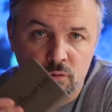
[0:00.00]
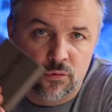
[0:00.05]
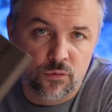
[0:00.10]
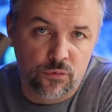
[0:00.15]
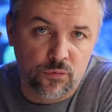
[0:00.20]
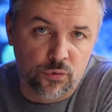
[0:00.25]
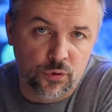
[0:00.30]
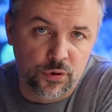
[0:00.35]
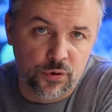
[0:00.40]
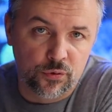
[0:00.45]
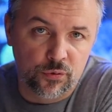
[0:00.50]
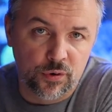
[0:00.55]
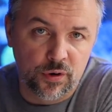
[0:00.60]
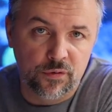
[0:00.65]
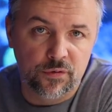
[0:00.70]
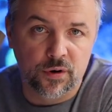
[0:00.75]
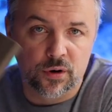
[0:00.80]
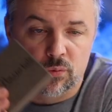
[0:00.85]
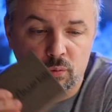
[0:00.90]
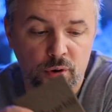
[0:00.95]
for the
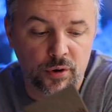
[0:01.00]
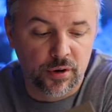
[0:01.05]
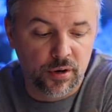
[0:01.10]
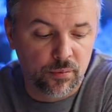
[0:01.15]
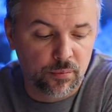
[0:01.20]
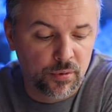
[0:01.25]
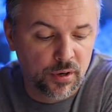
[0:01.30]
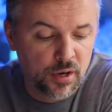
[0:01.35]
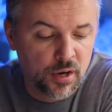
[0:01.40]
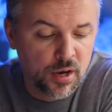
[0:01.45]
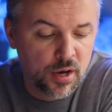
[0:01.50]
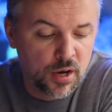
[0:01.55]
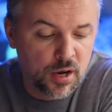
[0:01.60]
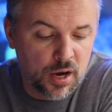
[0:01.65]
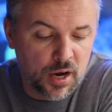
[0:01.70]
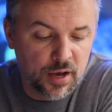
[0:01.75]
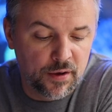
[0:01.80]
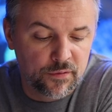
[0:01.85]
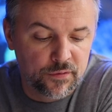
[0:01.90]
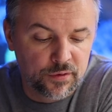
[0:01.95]
reef aquarium.
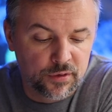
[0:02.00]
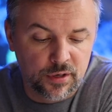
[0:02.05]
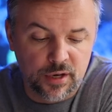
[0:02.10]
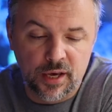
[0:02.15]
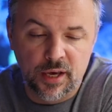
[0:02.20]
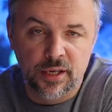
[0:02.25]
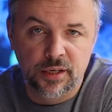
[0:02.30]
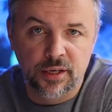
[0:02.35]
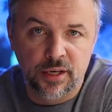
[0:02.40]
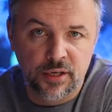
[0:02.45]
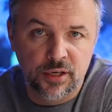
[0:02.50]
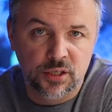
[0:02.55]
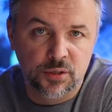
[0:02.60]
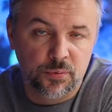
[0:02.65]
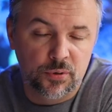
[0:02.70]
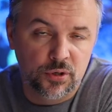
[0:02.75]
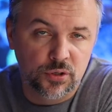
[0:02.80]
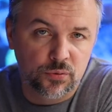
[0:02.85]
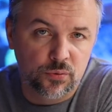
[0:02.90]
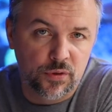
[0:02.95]
I haven't had any
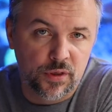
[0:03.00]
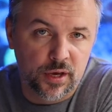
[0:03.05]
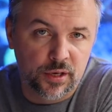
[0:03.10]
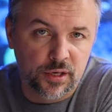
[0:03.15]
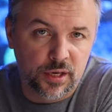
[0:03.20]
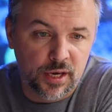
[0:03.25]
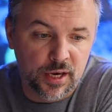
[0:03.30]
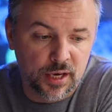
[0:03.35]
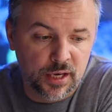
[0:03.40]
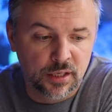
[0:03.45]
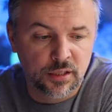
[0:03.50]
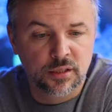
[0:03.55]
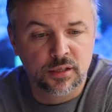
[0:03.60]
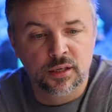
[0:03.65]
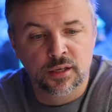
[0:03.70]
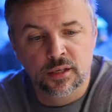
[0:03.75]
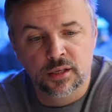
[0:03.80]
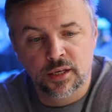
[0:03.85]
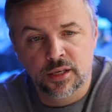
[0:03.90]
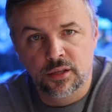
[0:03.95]
experience with that yet,
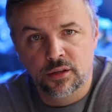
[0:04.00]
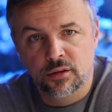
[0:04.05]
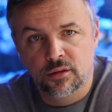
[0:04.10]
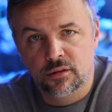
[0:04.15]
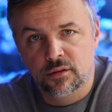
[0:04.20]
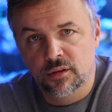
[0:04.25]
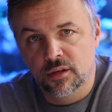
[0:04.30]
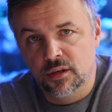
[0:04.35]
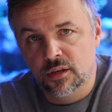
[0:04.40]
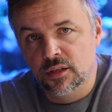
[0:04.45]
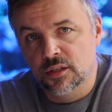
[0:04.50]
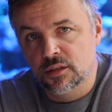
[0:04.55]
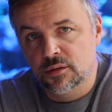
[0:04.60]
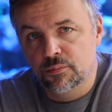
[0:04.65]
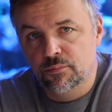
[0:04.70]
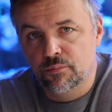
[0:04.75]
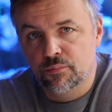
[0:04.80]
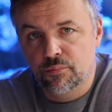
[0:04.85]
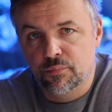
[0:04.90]
and I think it's